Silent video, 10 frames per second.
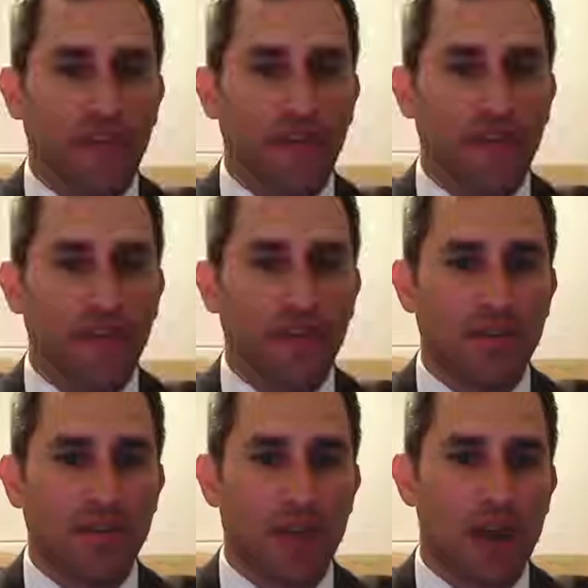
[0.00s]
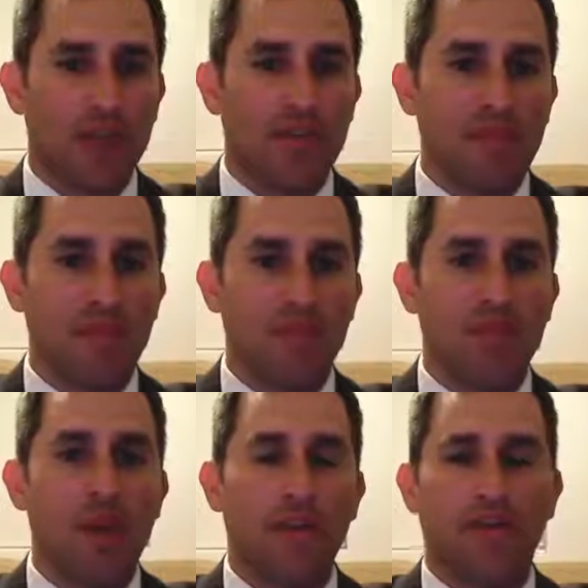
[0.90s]
FEMA Zombie
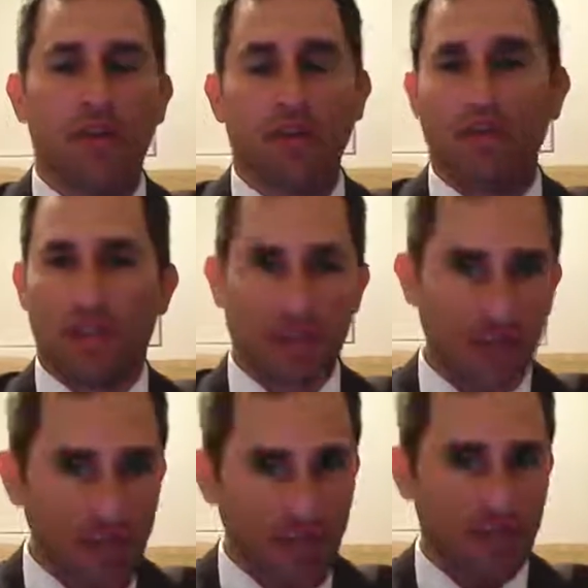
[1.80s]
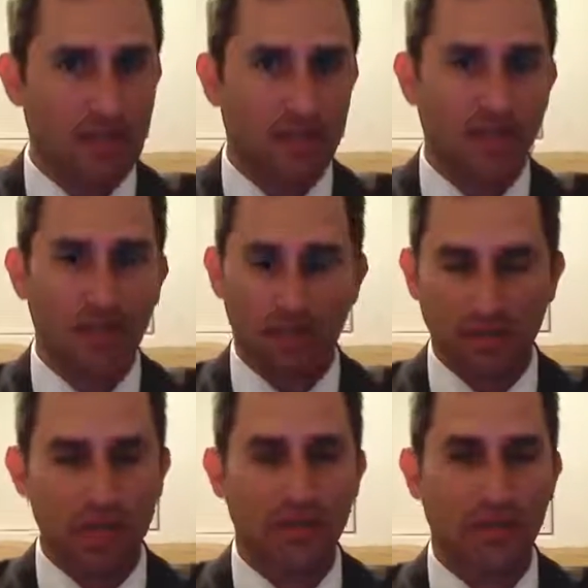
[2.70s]
UFO. Get this.
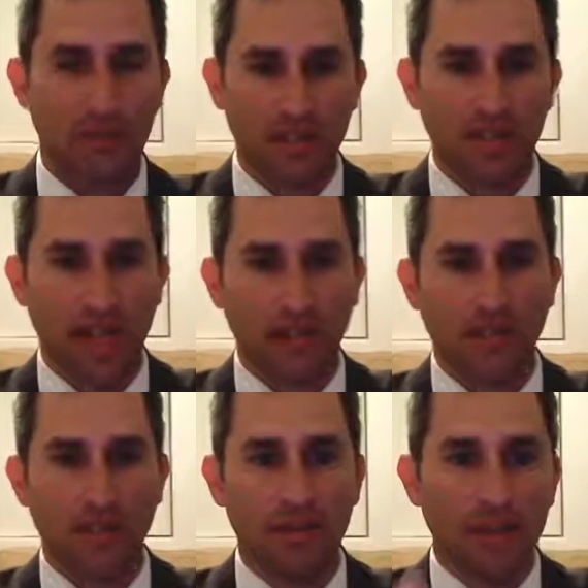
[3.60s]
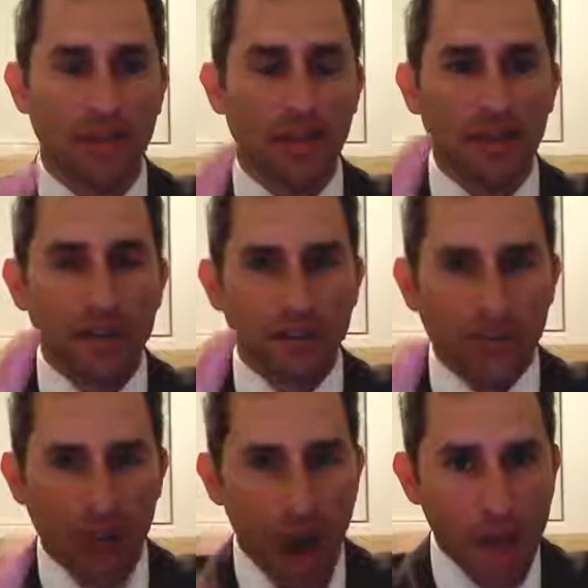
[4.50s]
Just listen to this title.
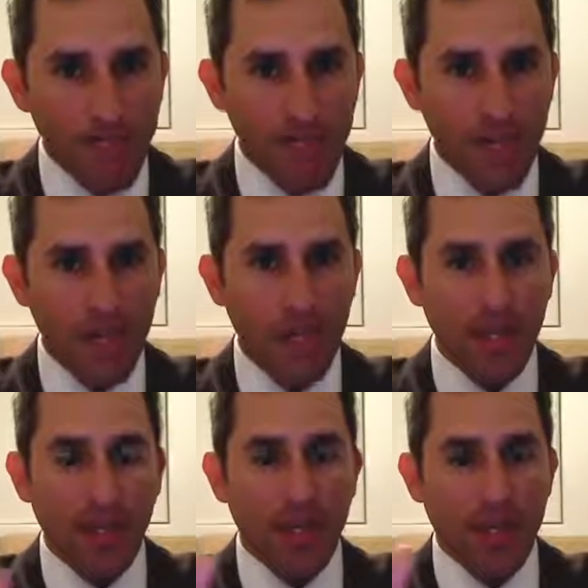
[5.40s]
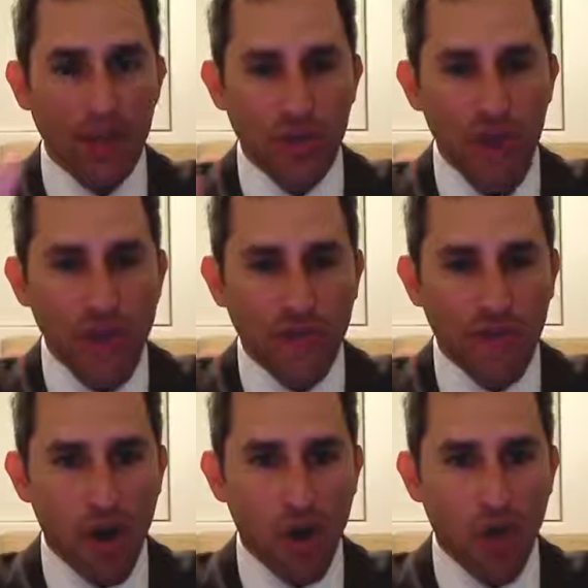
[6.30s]
Zombie
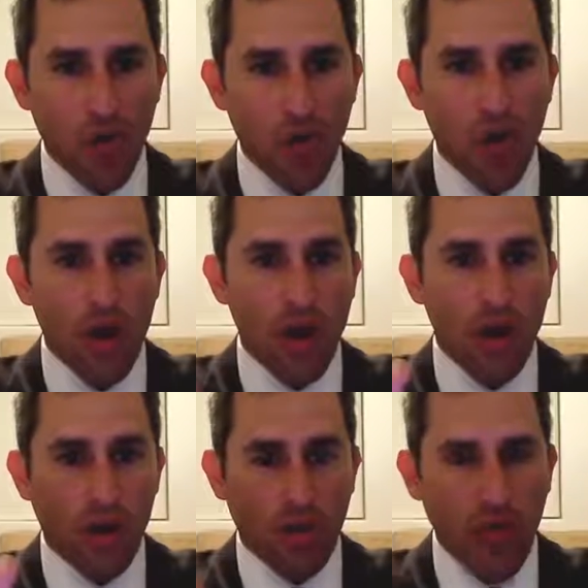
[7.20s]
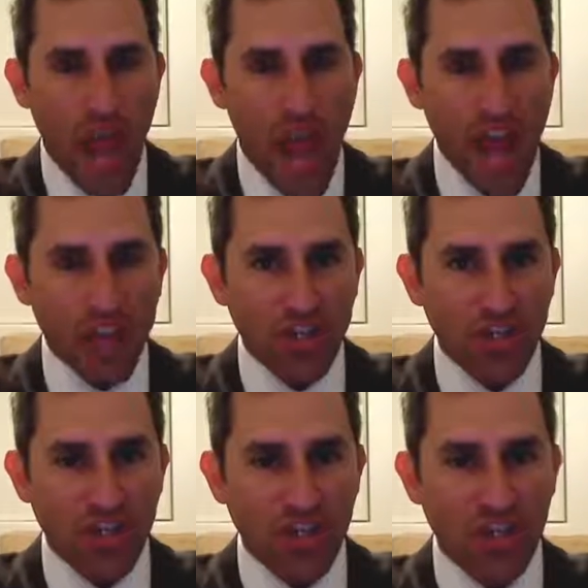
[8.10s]
UFO
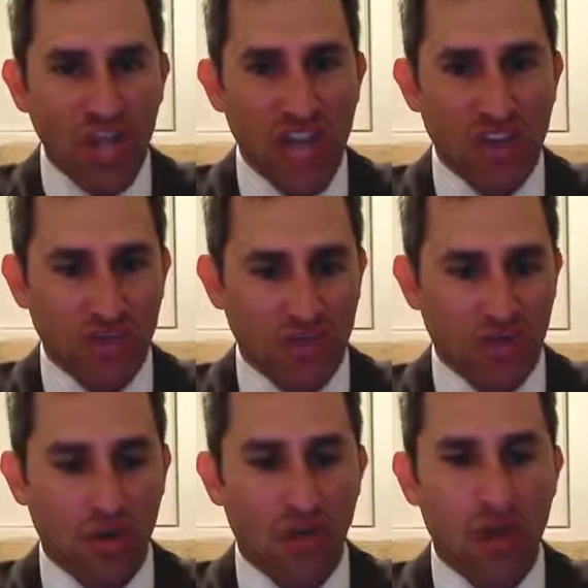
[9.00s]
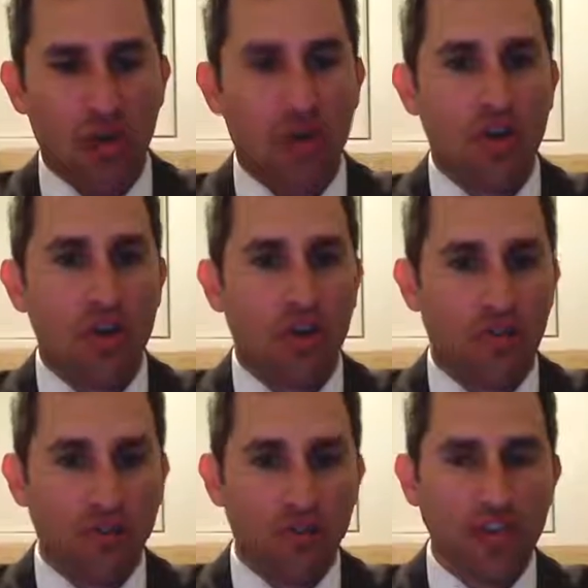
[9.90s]
Crash Disaster
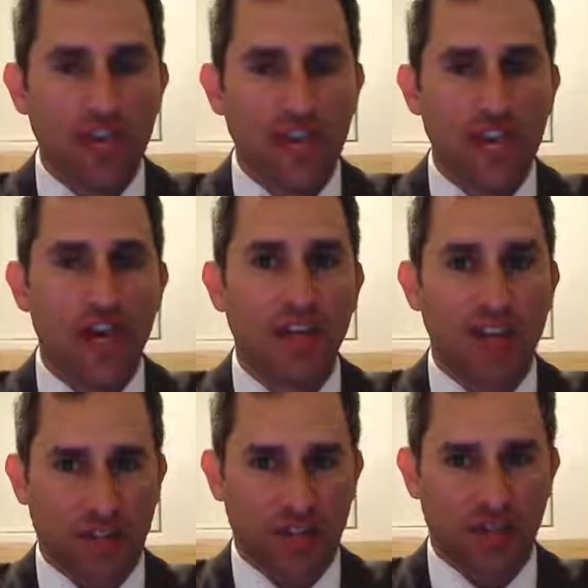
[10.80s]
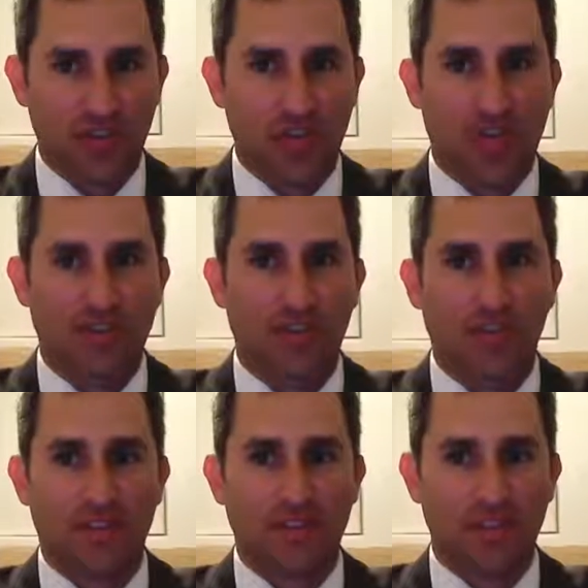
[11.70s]
Full-Scale
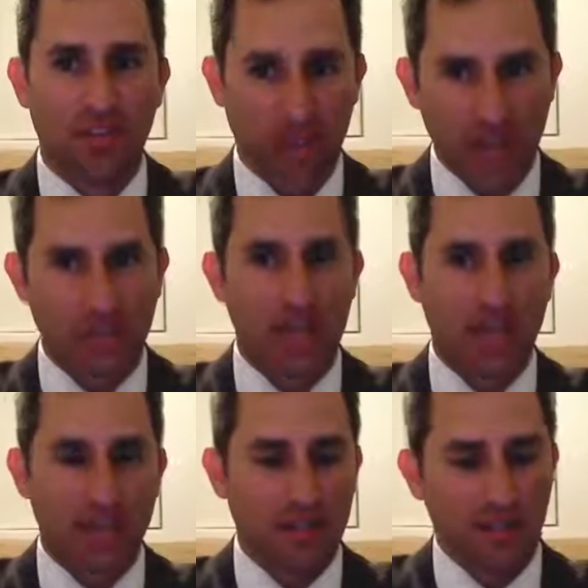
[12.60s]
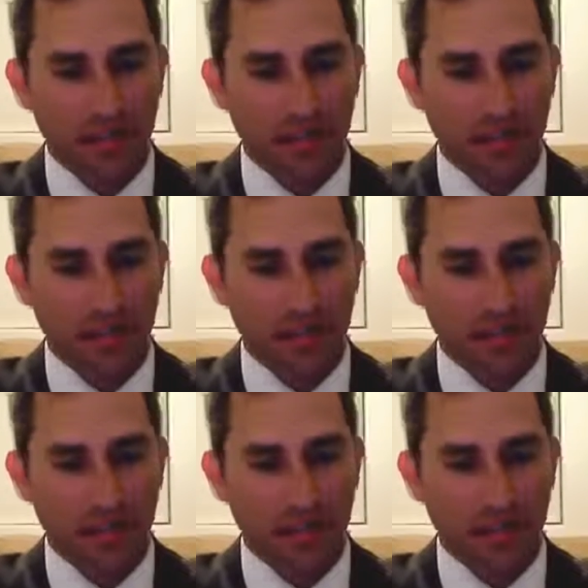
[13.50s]
Exercise. Did you catch that?